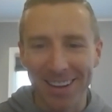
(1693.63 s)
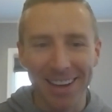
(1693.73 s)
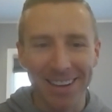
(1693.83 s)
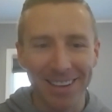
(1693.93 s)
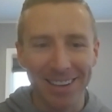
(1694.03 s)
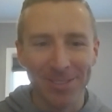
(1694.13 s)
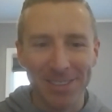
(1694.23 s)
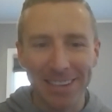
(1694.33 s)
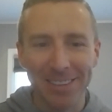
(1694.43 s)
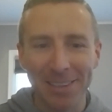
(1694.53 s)
Like yeah. you're
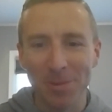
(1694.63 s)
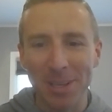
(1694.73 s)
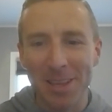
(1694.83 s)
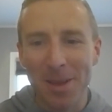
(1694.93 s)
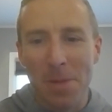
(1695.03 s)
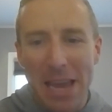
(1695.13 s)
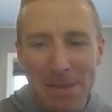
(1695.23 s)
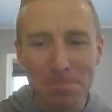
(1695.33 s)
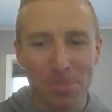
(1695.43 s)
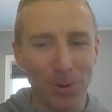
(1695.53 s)
dealing with
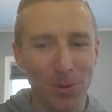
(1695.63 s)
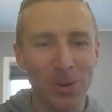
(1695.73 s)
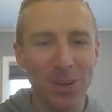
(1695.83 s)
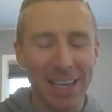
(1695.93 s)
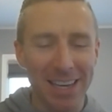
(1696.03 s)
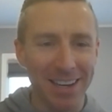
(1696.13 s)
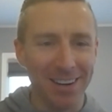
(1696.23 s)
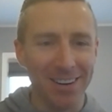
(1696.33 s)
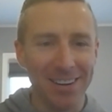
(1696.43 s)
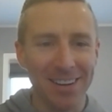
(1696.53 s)
people
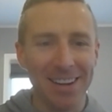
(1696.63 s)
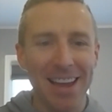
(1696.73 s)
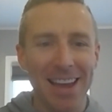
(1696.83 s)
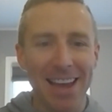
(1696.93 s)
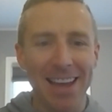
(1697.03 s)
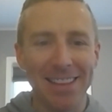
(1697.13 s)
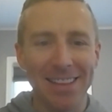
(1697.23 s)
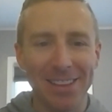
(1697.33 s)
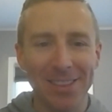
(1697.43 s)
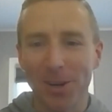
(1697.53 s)
here,
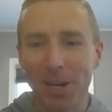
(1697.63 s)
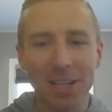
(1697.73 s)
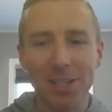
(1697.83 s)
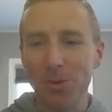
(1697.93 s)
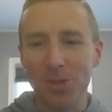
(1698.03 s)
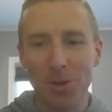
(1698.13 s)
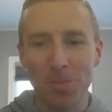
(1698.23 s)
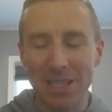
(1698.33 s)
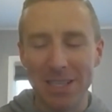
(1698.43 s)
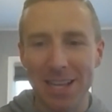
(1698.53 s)
and they're going to do
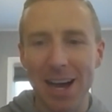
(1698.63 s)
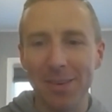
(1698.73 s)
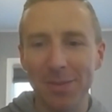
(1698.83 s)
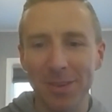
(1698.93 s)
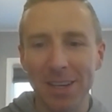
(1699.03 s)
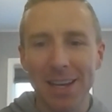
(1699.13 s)
stupid stuff.